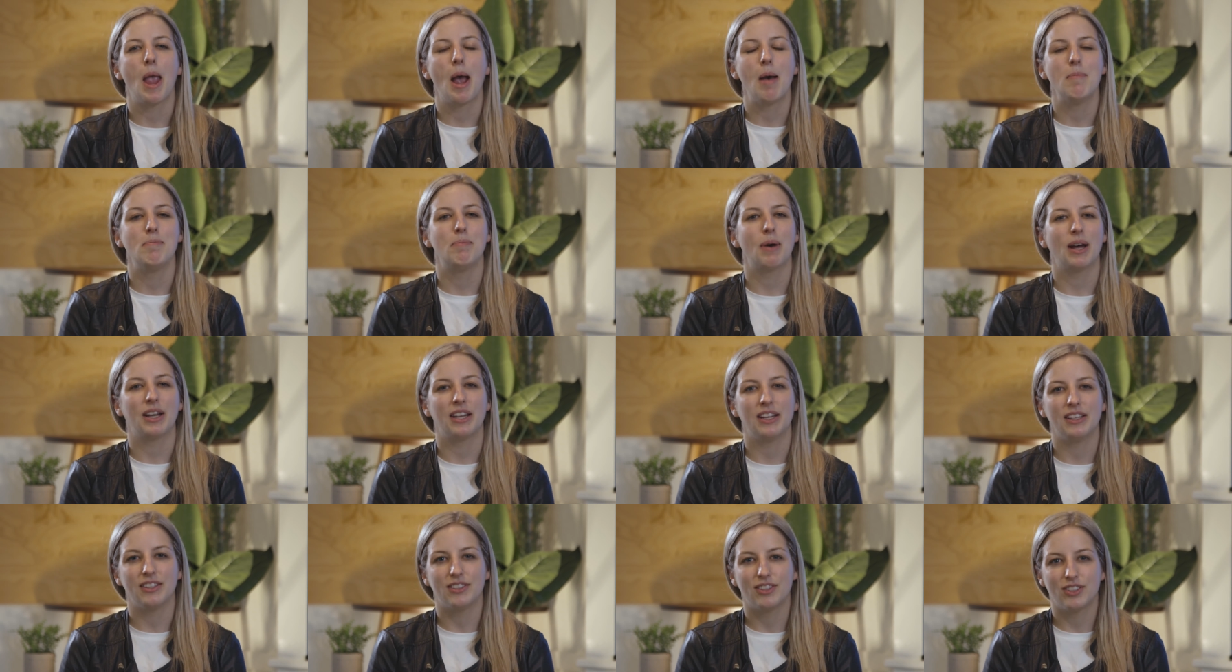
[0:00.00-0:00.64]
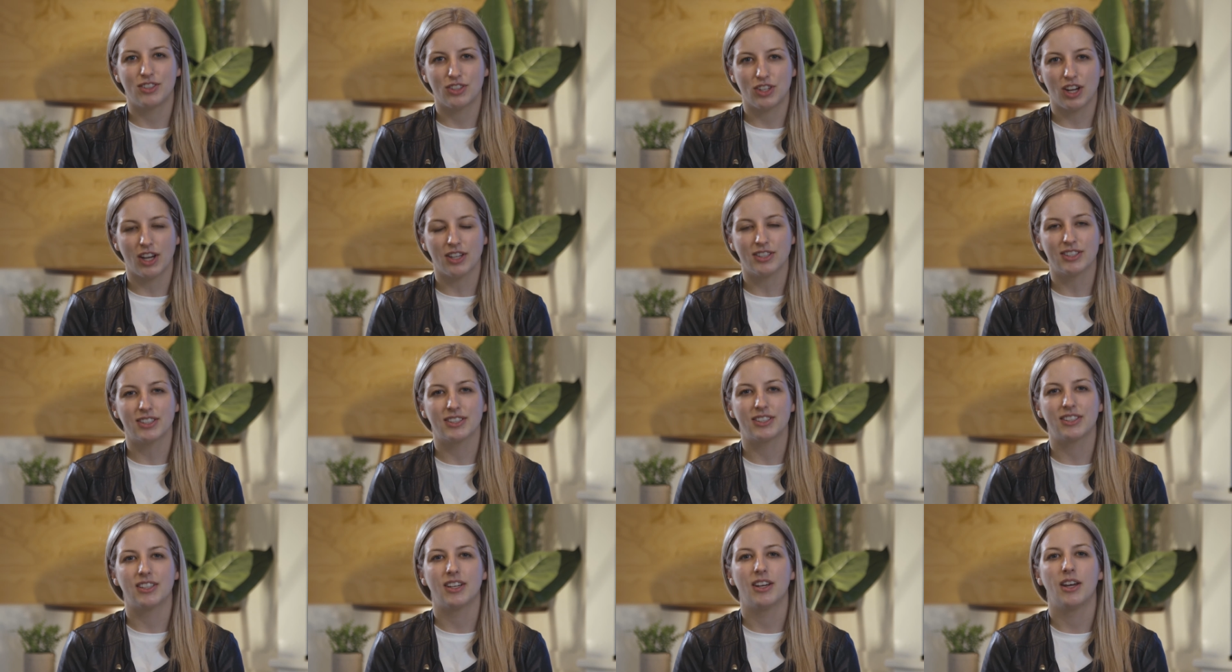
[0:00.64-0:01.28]
but it's
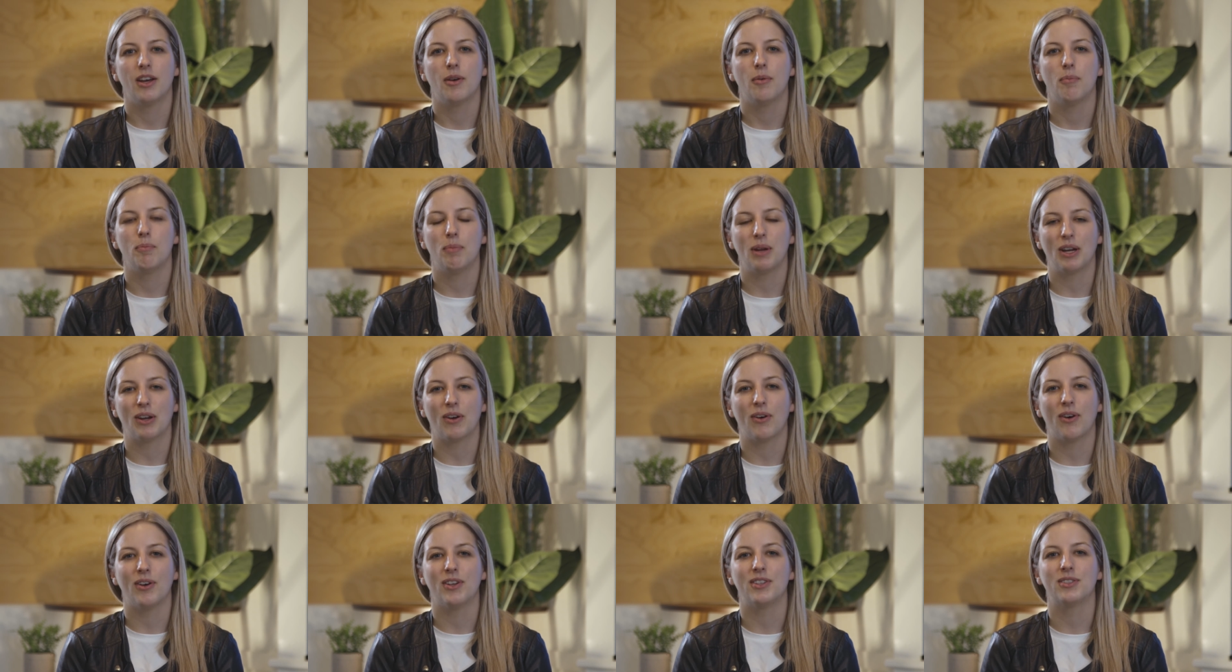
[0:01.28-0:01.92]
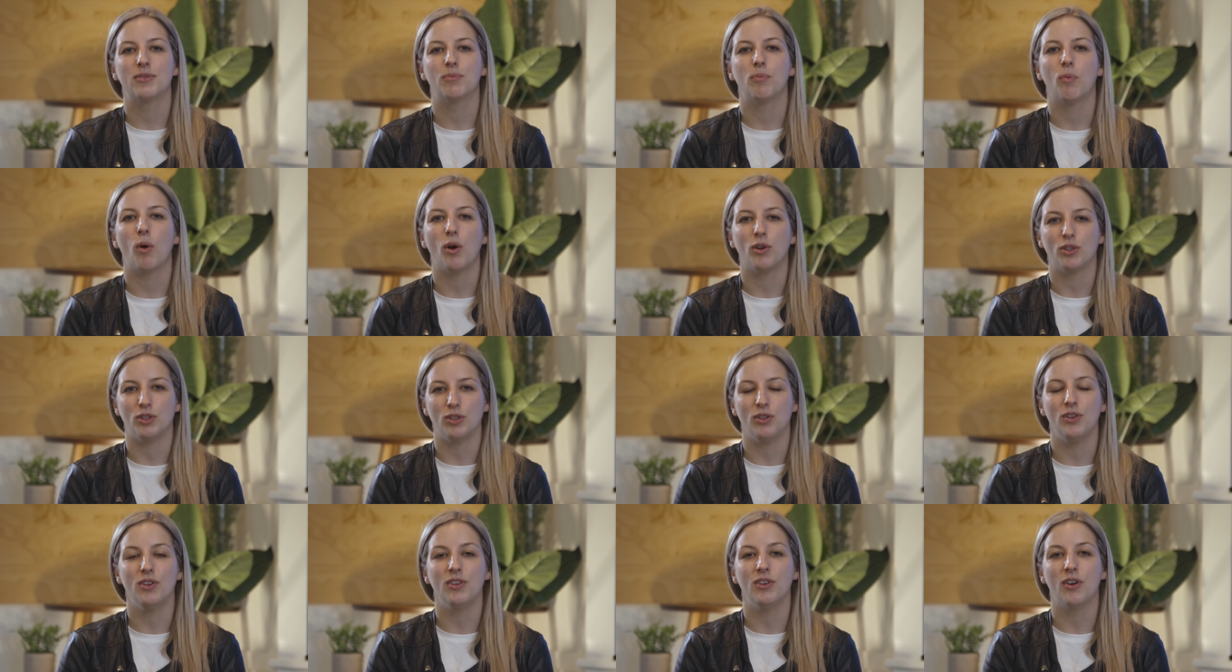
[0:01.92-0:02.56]
just because what
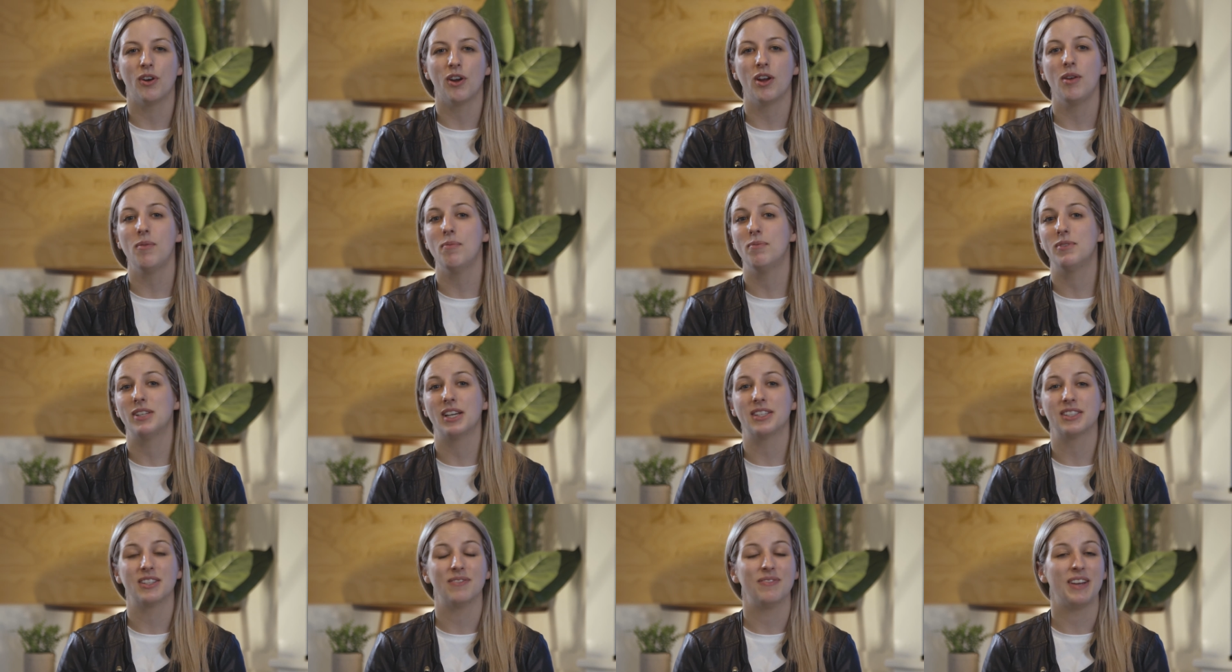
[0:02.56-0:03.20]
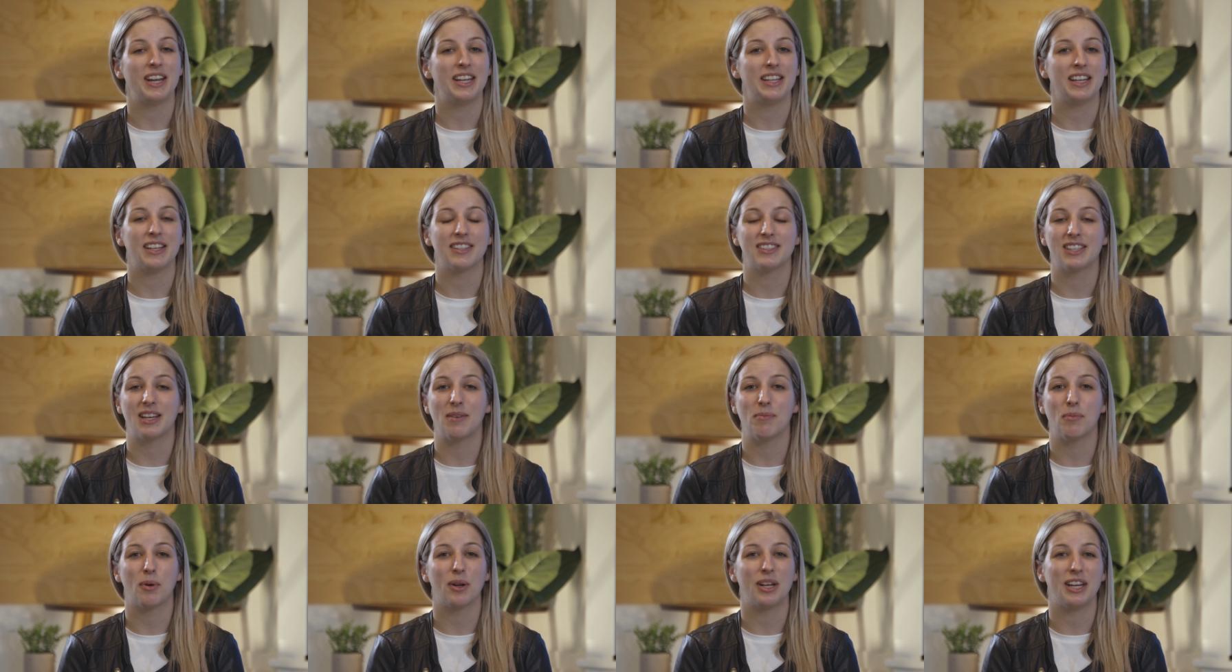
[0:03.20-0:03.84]
you know doesn't mean that
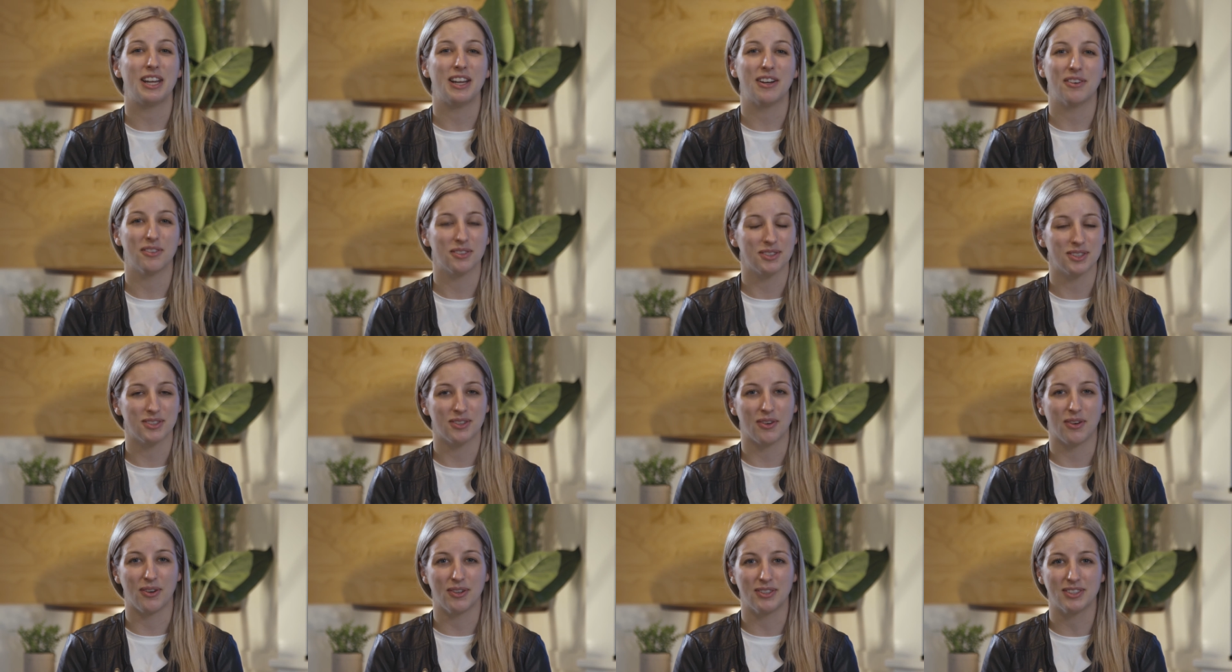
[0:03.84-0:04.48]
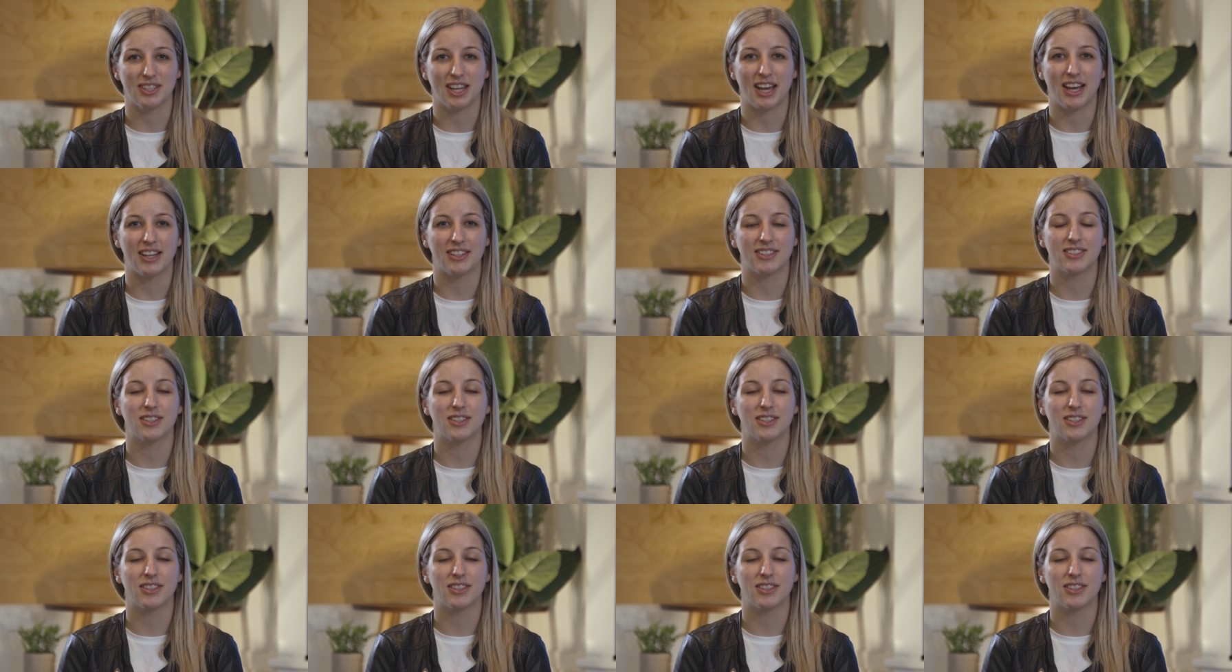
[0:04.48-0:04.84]
somebody else knows that.